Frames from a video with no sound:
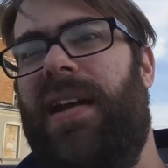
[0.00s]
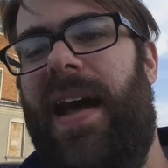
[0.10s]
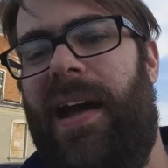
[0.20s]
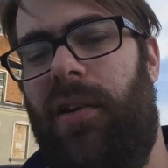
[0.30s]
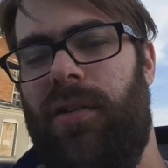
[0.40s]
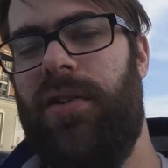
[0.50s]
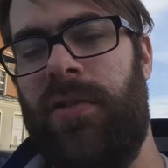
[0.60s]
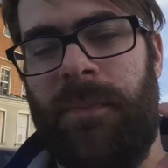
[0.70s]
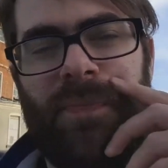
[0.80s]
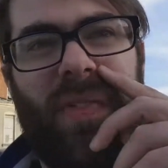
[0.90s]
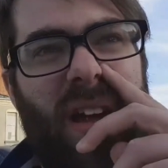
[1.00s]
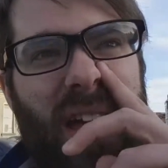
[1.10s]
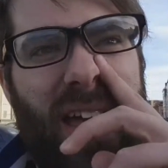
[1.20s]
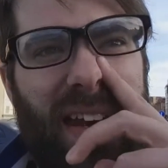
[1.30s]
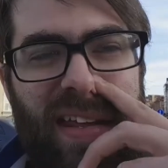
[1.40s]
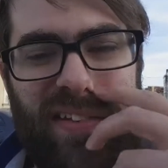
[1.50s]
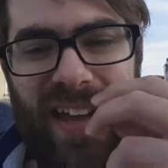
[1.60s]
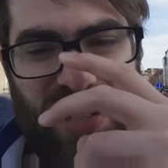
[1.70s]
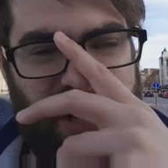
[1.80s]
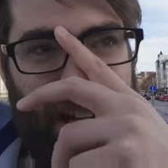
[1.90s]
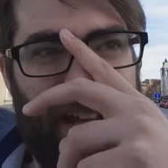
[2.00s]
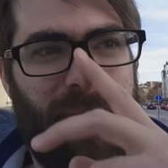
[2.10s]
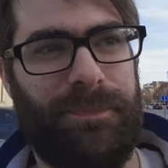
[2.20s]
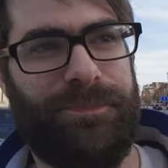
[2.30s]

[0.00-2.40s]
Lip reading: Now, it is actually...